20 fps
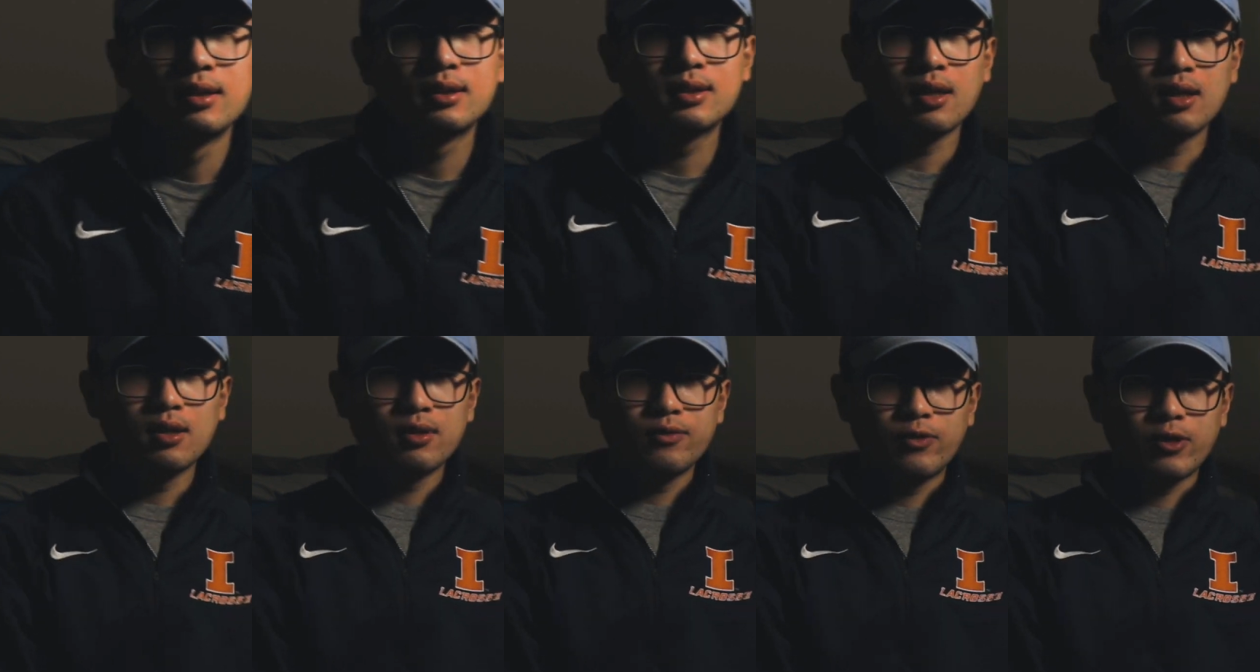
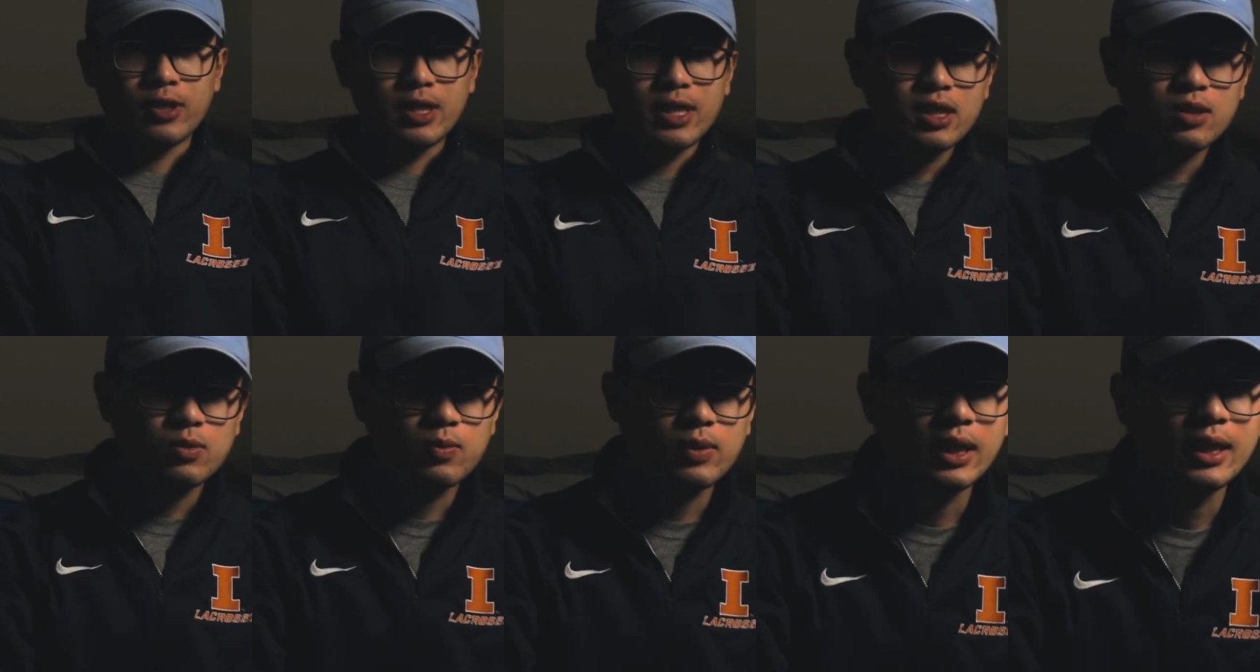so for
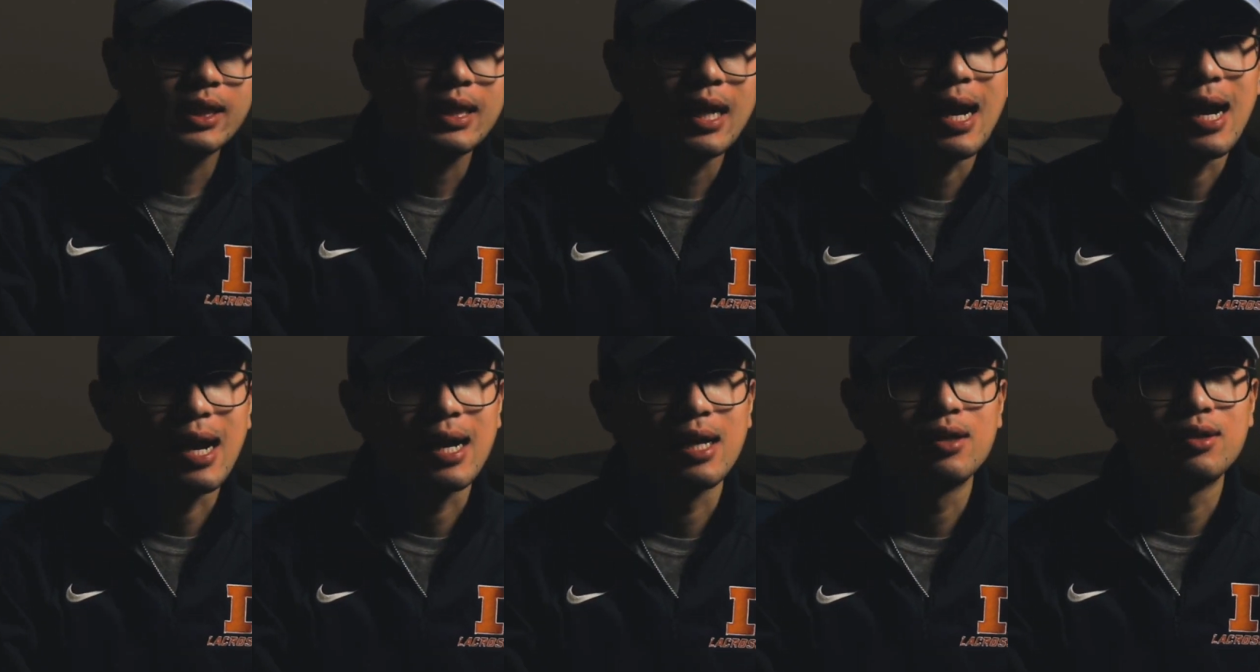this week,
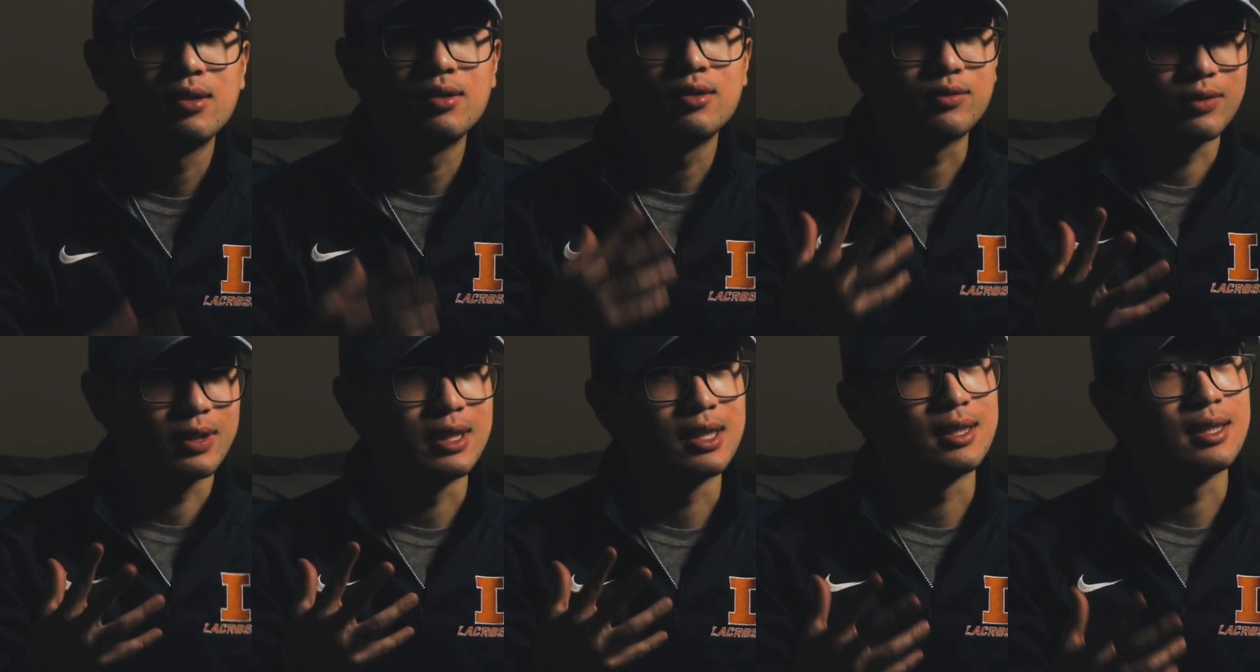I
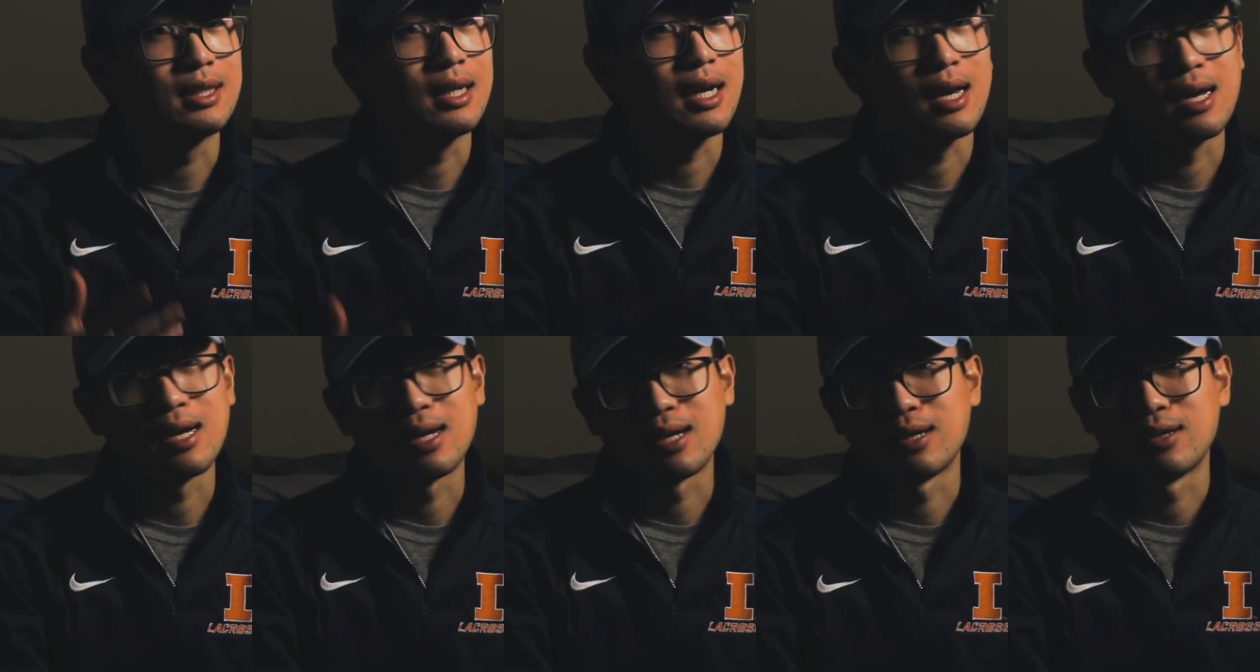don't really
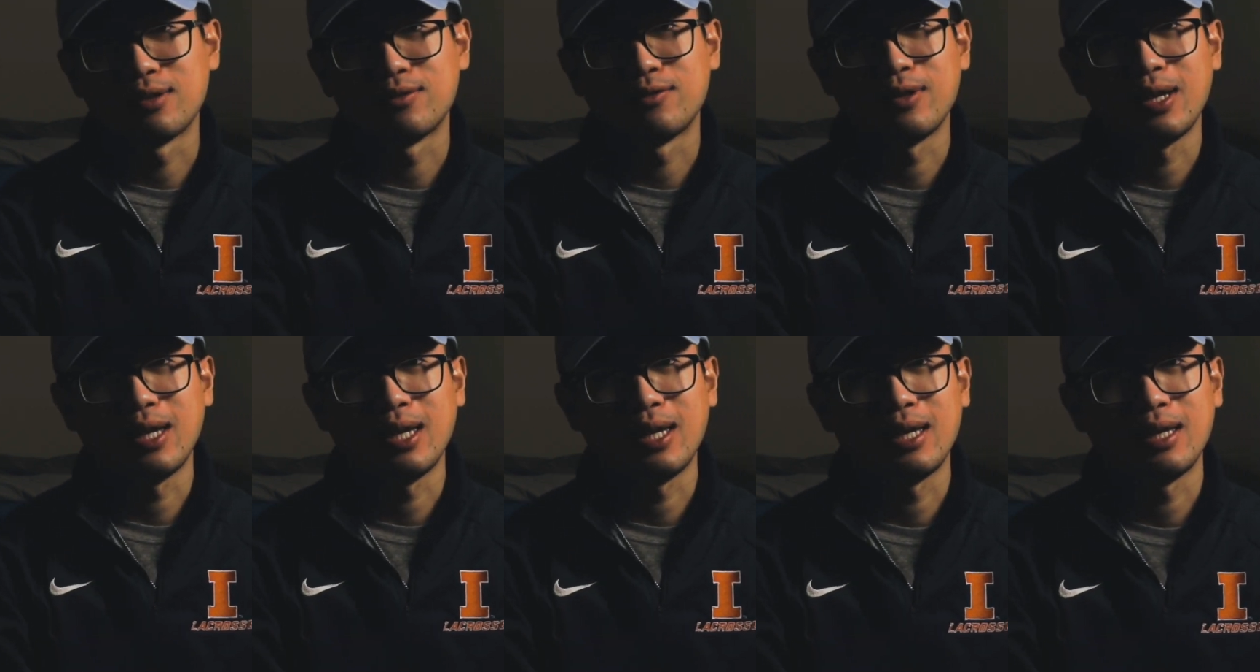have
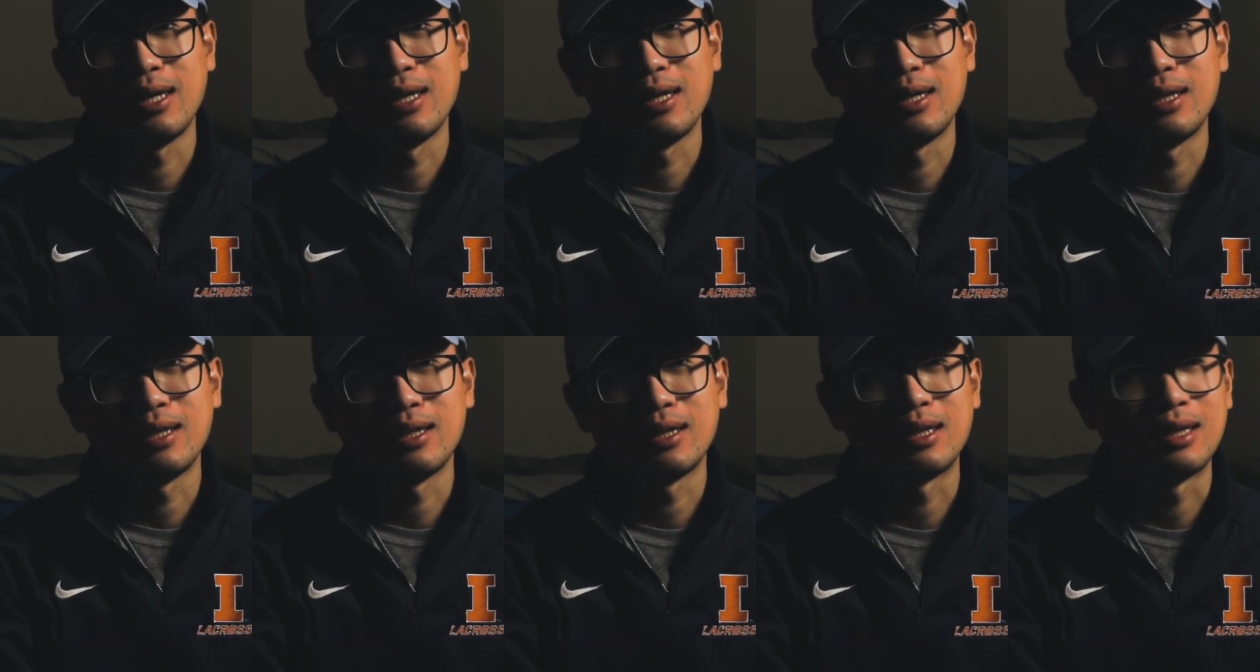
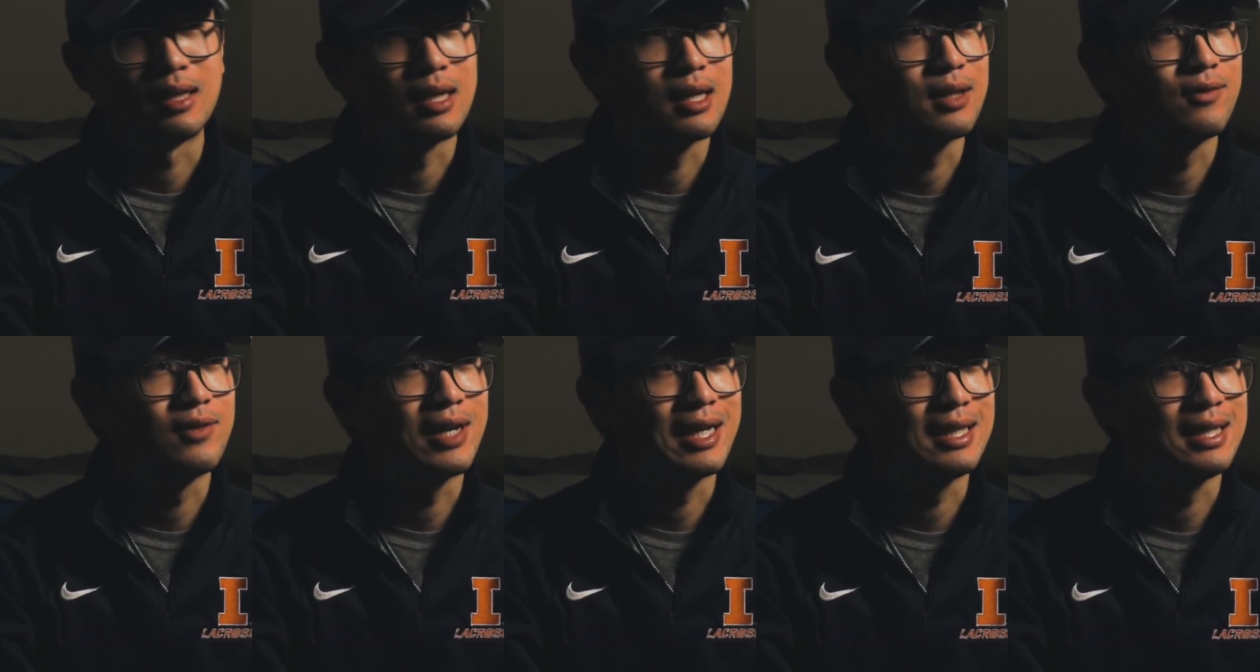a lot
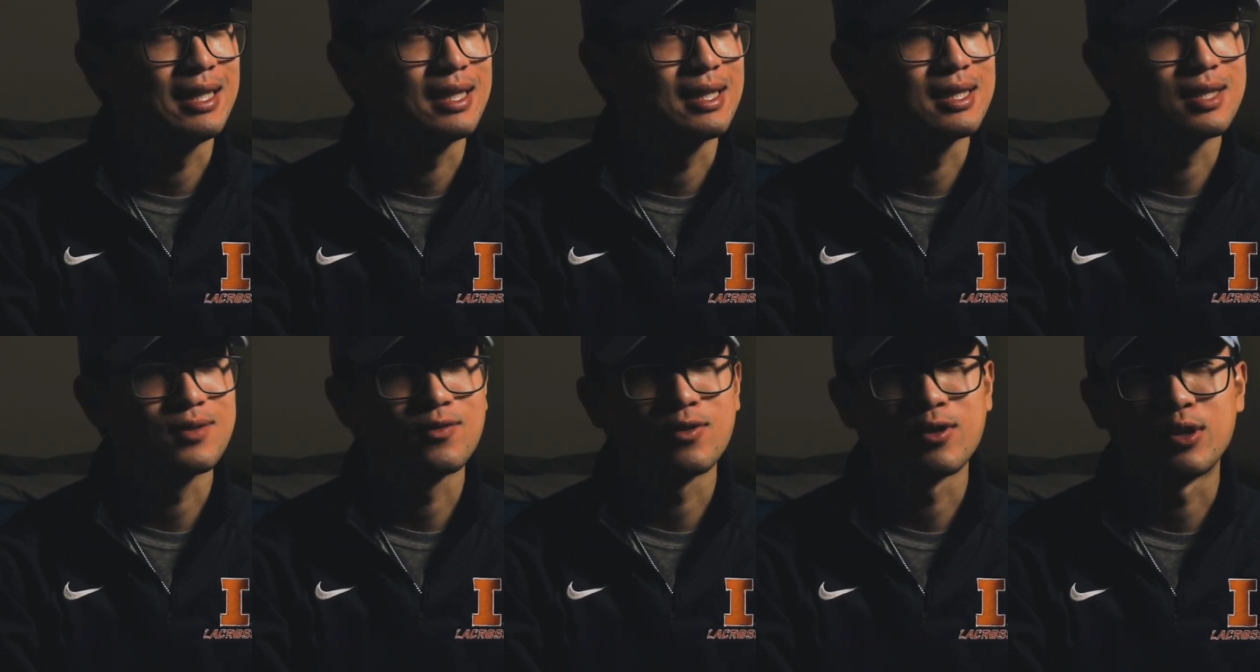of
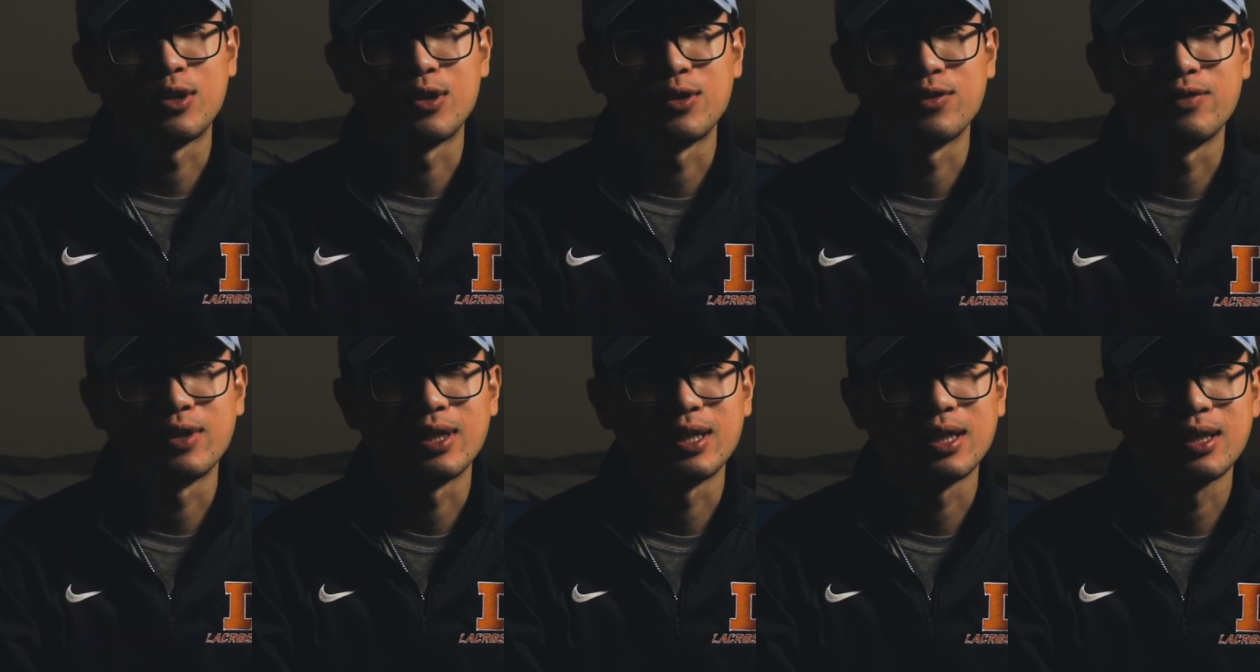ideas for a
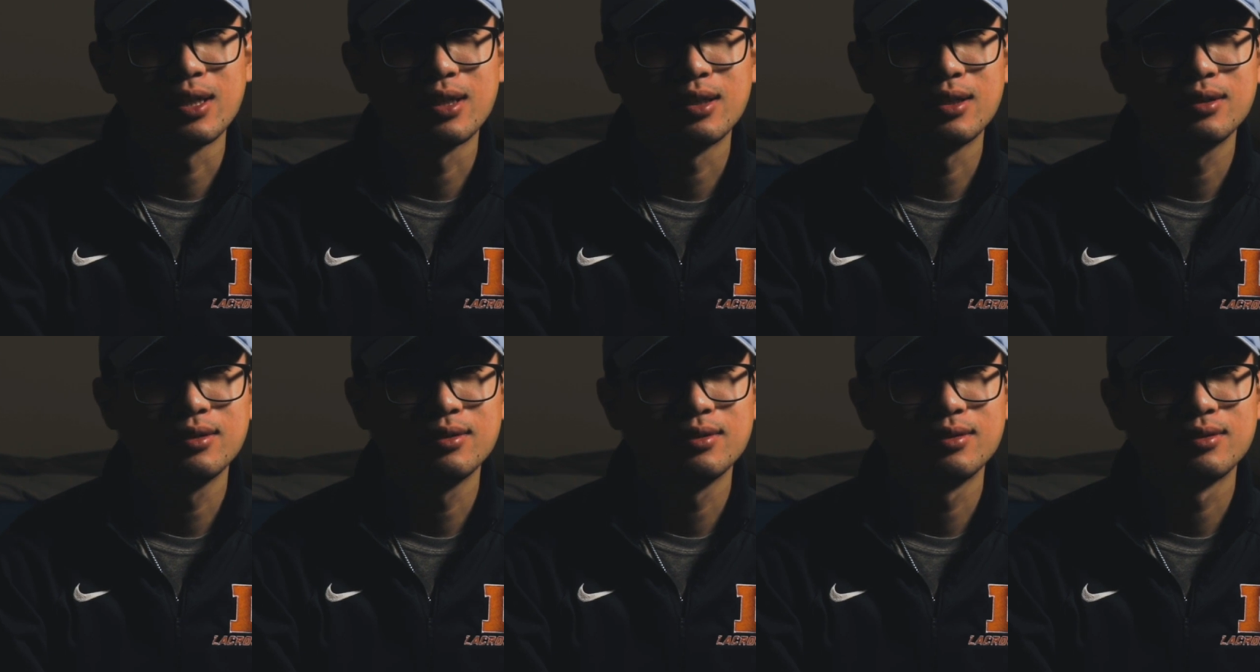new
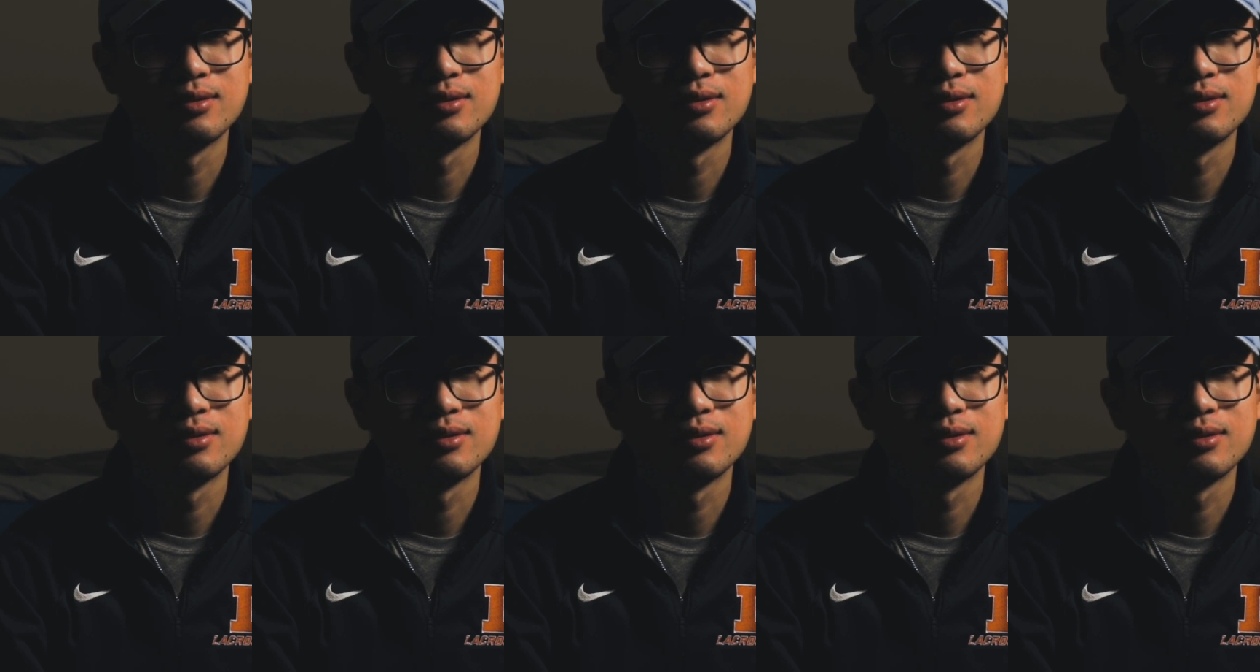video,